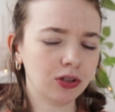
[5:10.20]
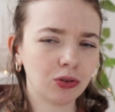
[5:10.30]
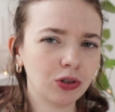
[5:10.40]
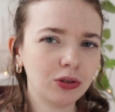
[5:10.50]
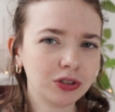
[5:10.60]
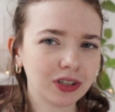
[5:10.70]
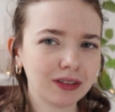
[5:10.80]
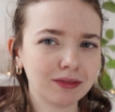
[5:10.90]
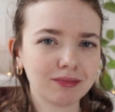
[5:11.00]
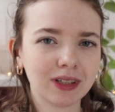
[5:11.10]
or a
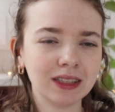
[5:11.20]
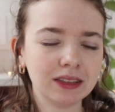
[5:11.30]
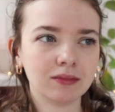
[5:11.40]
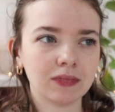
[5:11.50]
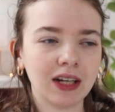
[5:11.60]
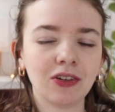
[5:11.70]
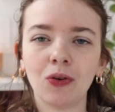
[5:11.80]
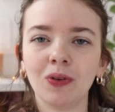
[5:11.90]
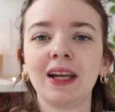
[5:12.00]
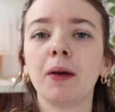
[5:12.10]
looser gauge. I don't know,
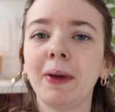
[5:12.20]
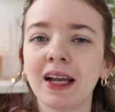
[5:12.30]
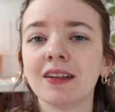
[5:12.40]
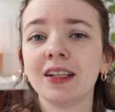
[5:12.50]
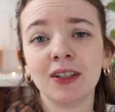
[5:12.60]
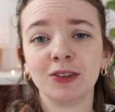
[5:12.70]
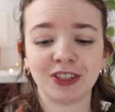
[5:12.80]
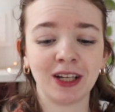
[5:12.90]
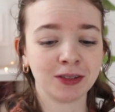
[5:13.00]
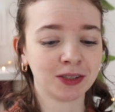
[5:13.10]
like a bigger needle
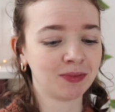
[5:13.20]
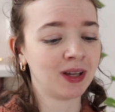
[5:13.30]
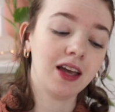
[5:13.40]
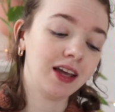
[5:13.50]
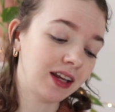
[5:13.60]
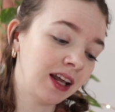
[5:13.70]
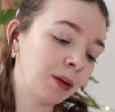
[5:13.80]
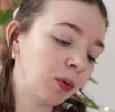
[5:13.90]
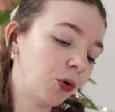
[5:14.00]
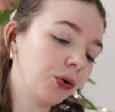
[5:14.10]
size. And then
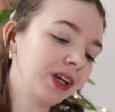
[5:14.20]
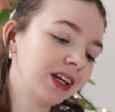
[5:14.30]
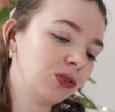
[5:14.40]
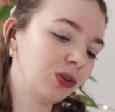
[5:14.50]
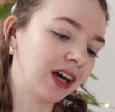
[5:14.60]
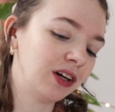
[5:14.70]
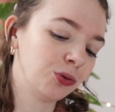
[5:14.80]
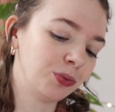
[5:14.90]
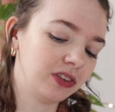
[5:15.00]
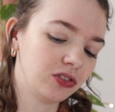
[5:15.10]
I'm holding it together
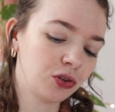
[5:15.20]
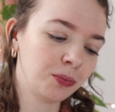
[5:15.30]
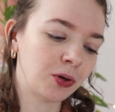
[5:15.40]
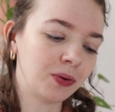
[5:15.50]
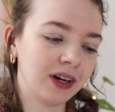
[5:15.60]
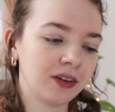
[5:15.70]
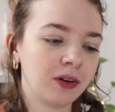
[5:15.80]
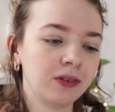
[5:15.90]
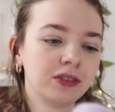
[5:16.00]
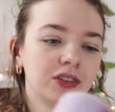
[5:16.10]
with two mohair
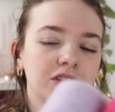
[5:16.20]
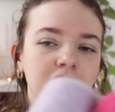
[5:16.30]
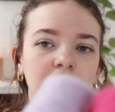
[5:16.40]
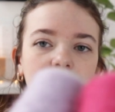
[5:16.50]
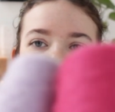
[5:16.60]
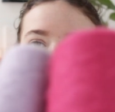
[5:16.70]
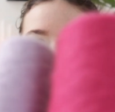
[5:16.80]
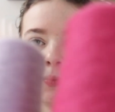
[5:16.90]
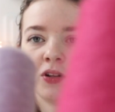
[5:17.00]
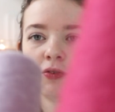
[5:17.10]
cones.
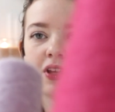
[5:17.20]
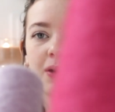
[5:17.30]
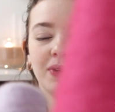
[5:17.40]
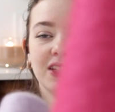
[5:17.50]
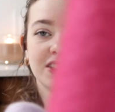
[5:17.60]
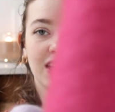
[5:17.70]
One of them is